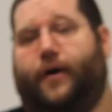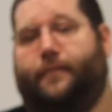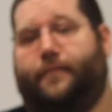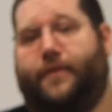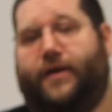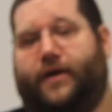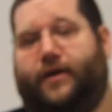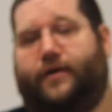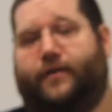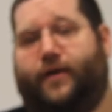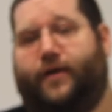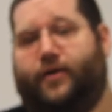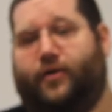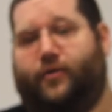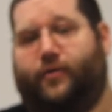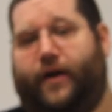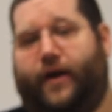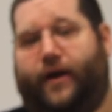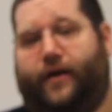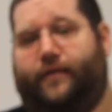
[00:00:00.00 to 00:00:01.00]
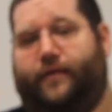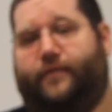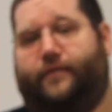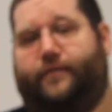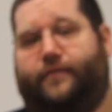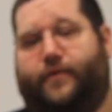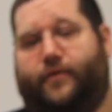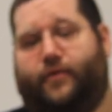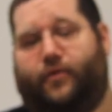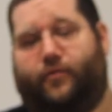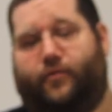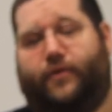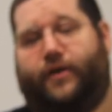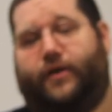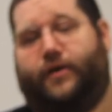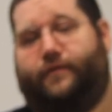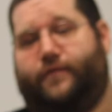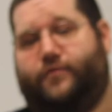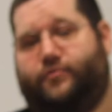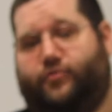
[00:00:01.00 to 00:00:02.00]
meaning they don't have their own
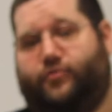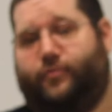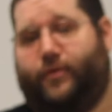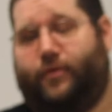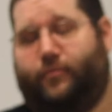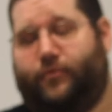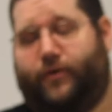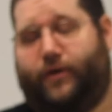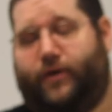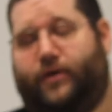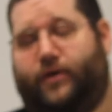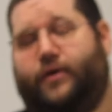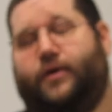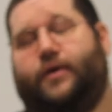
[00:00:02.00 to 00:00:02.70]
individual memory.